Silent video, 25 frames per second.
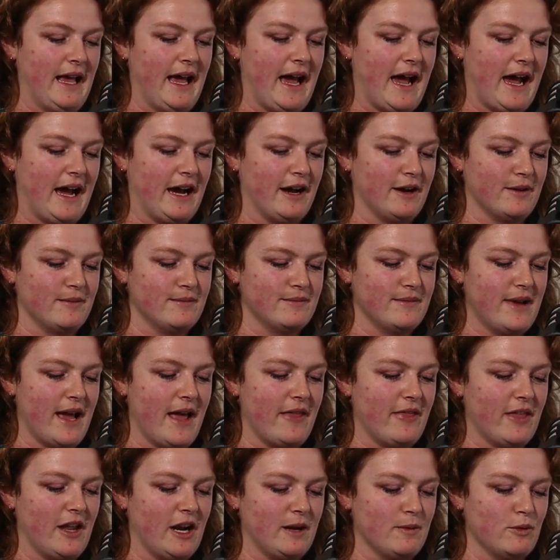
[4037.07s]
And
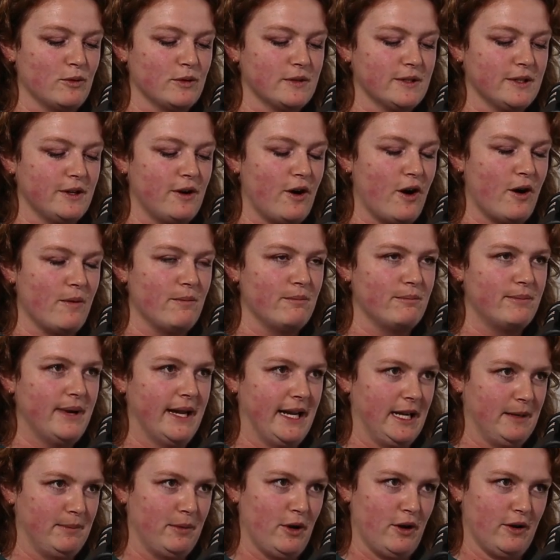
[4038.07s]
then I'm also on
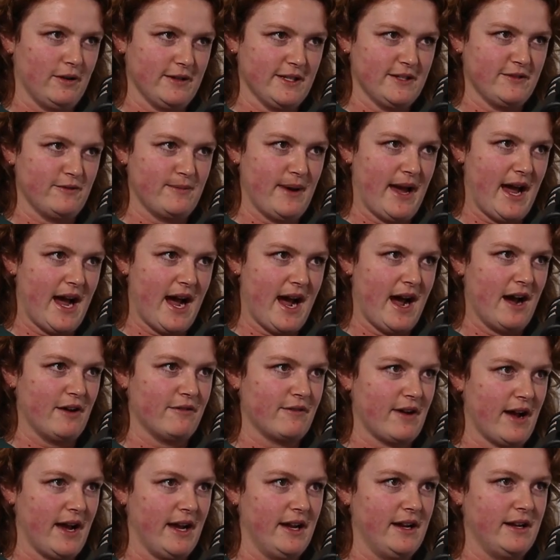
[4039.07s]
beta blockers for my heart
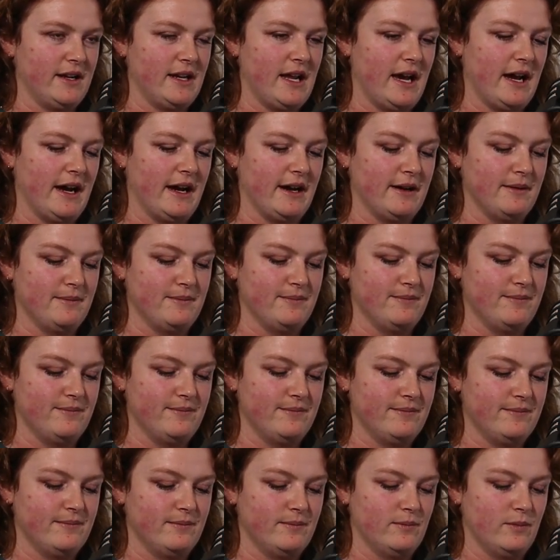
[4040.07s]
rate,
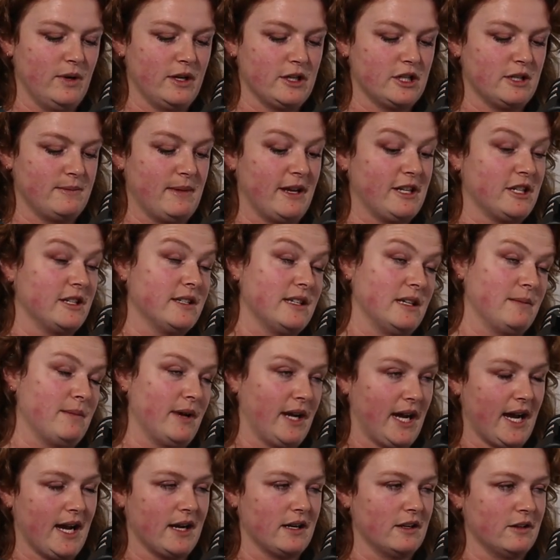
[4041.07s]
which I'm actually seeing my
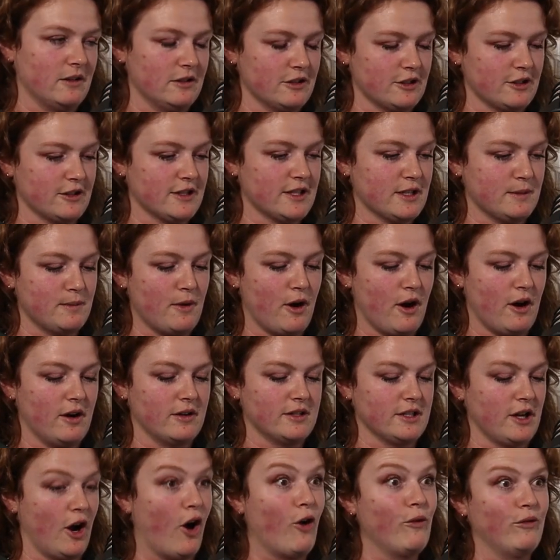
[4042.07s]
cardiologist tomorrow
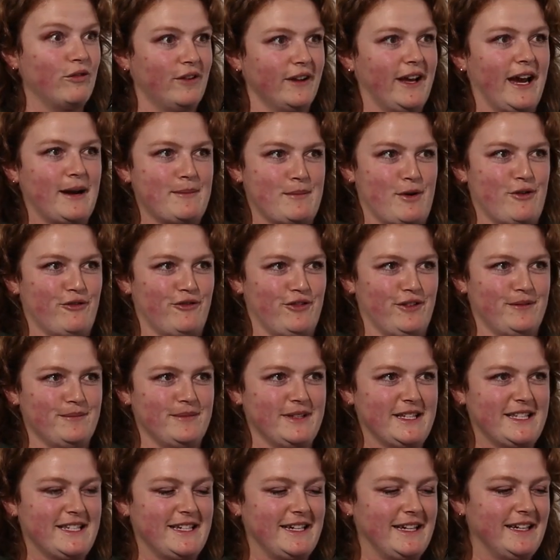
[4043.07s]
to hopefully come off them
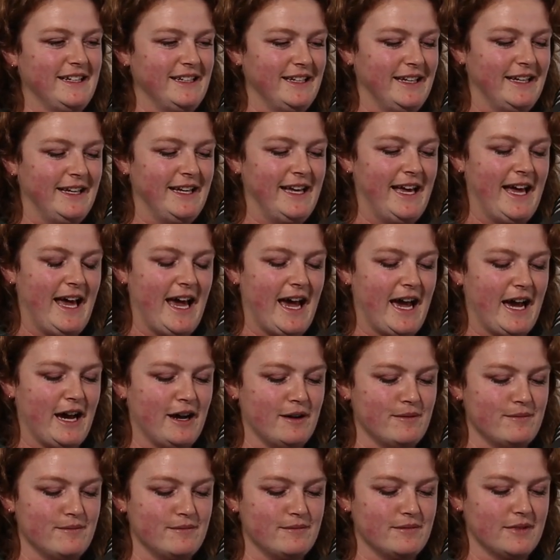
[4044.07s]
this year
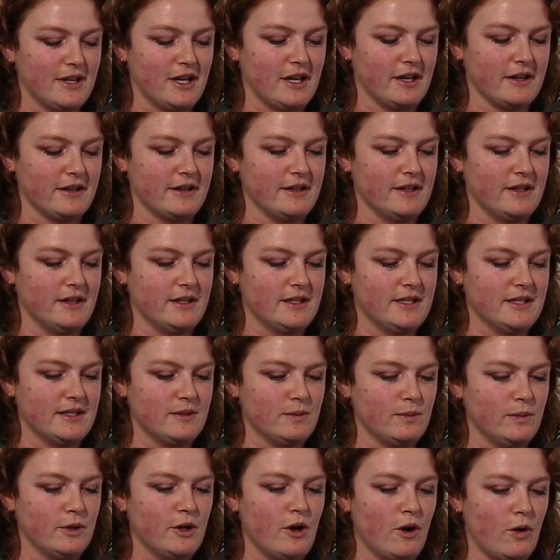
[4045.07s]
because
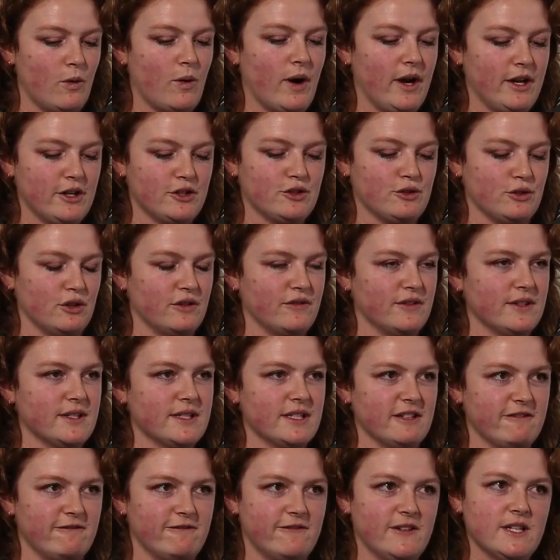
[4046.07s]
we're not quite sure if it's
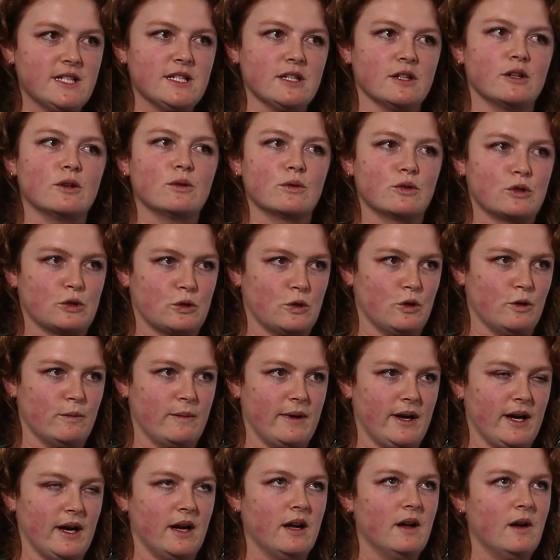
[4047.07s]
the physical
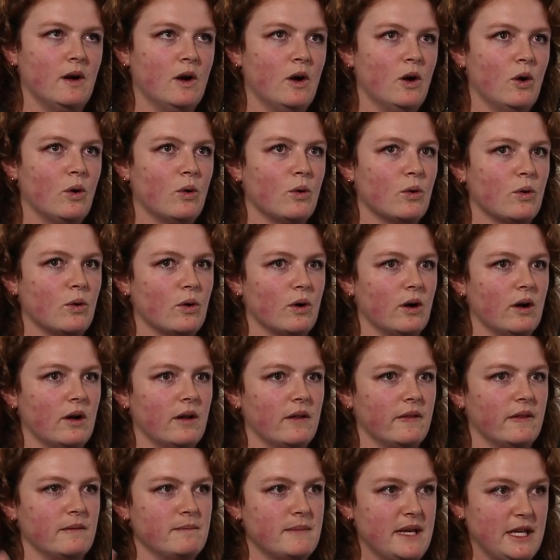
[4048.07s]
trauma or
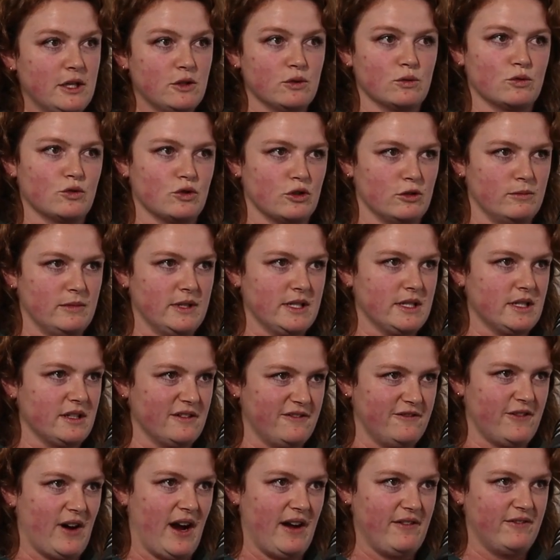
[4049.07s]
the mental trauma, so the
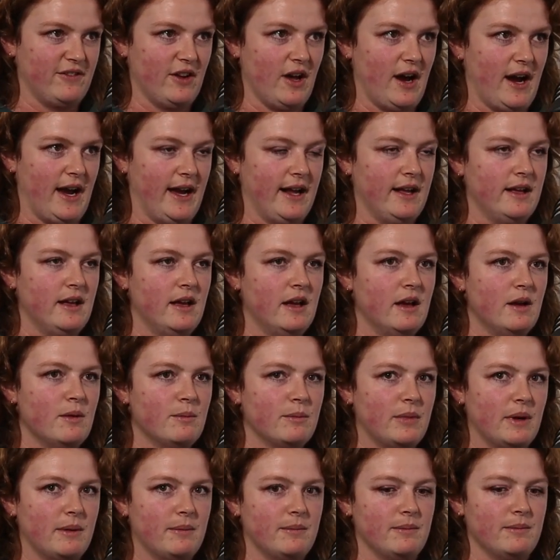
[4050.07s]
fight-flight.
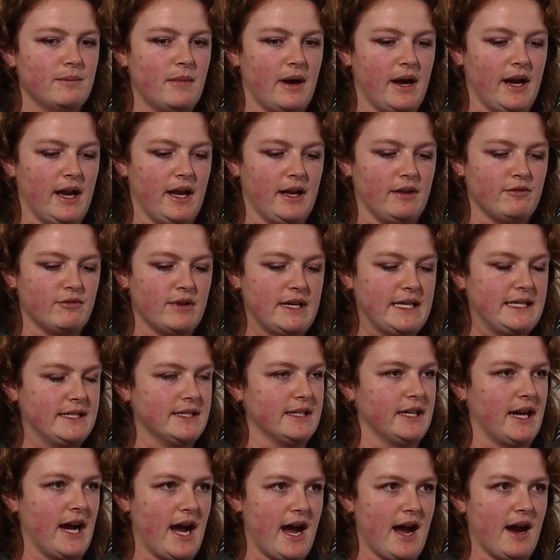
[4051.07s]
But my
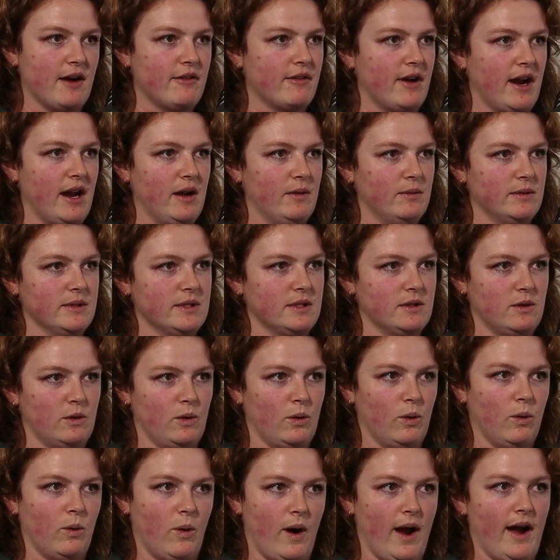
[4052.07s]
resting heart rate was
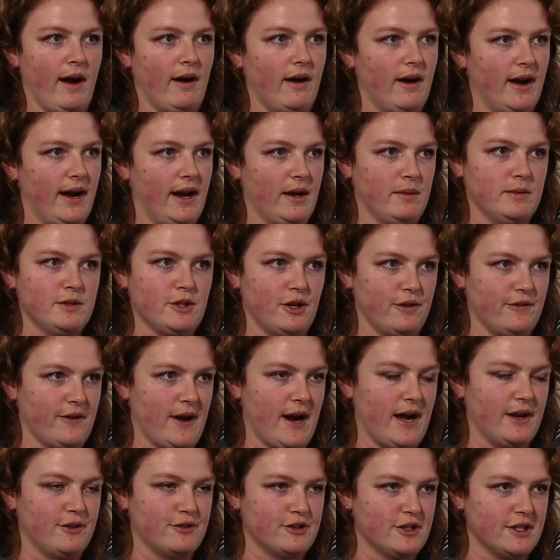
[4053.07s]
quite high. It was over
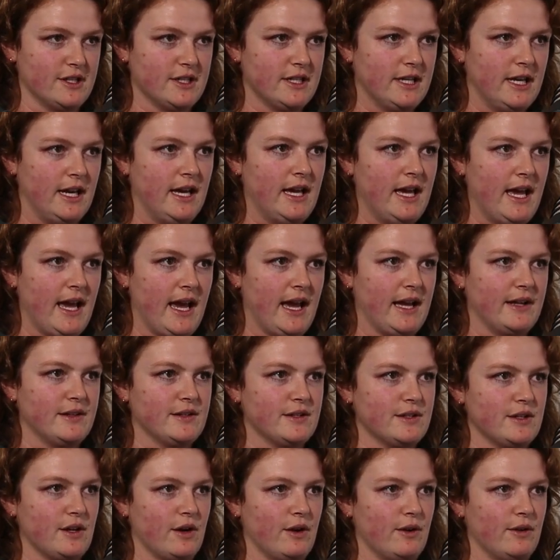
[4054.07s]
100. And
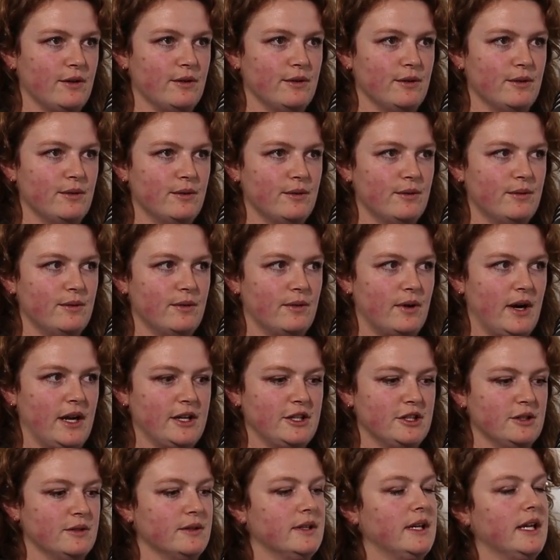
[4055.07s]
so I'd
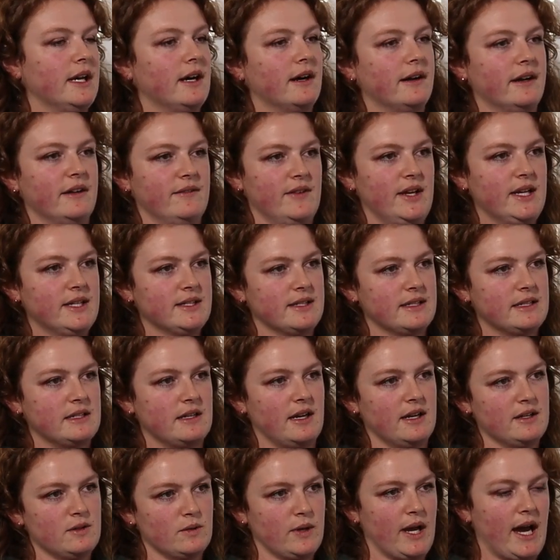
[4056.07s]
do any kind of
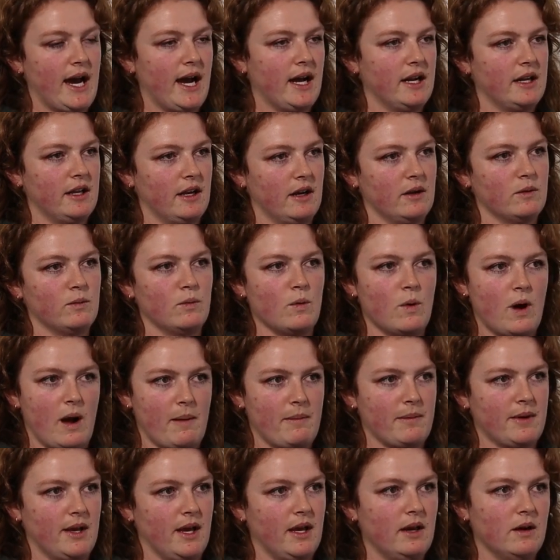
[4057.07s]
exercise or cardio. I'd walk up
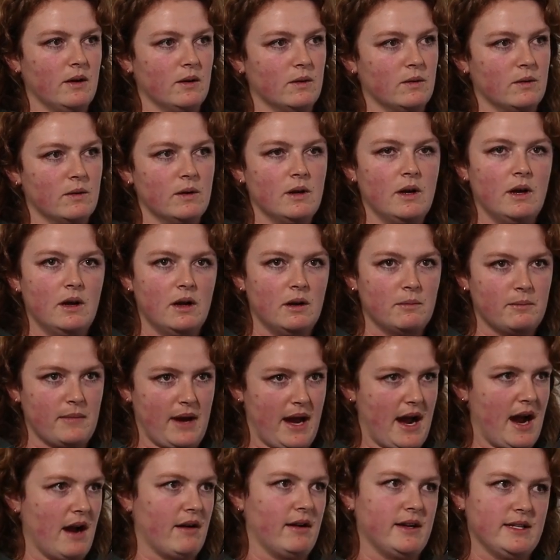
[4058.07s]
a hill. My
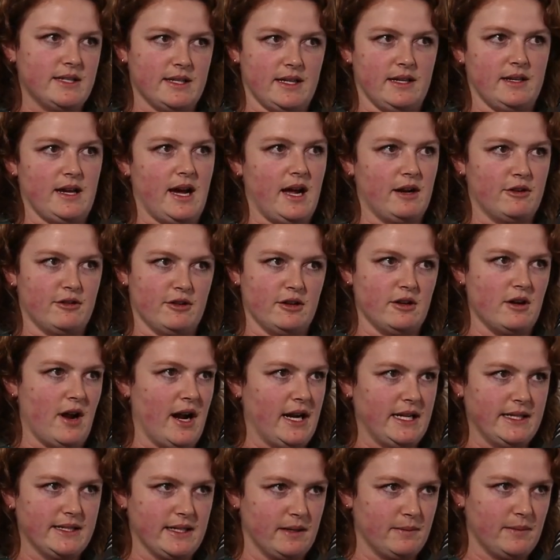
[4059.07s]
heart rate's at
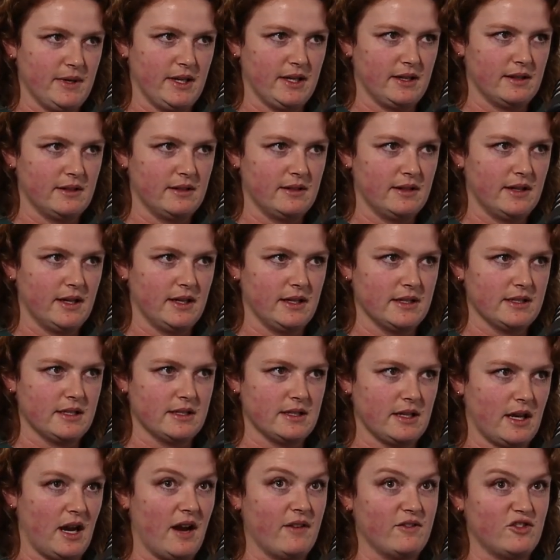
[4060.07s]
190 something. And it's
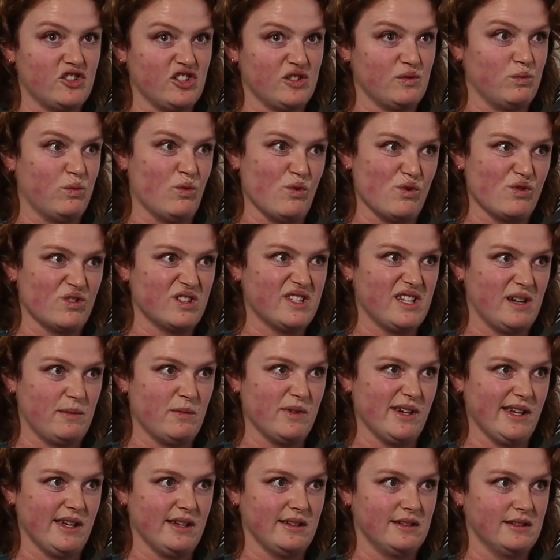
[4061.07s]
like I've just walked
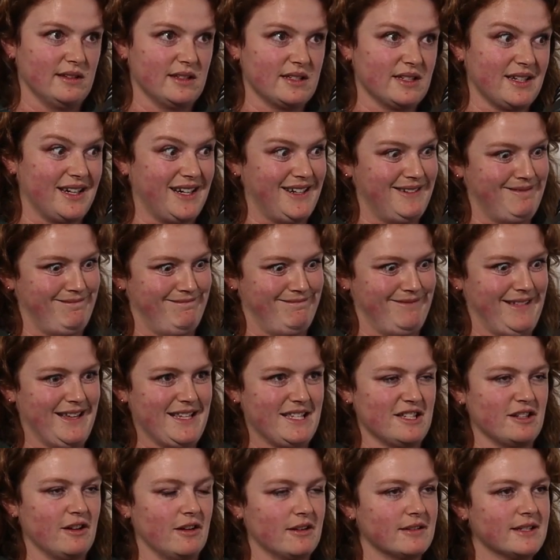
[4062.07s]
somewhere. And it's like,
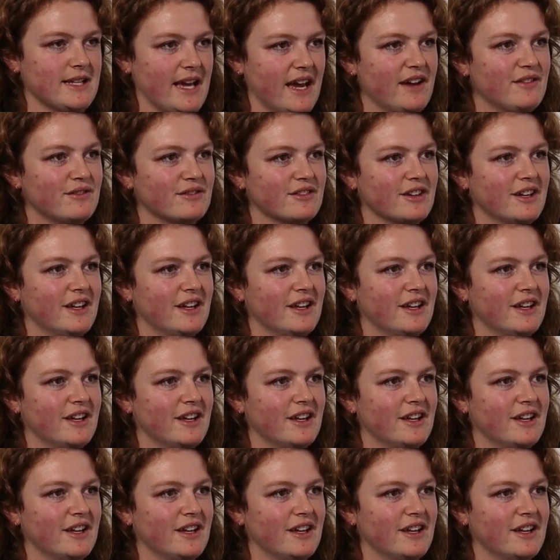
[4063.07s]
that's not safe.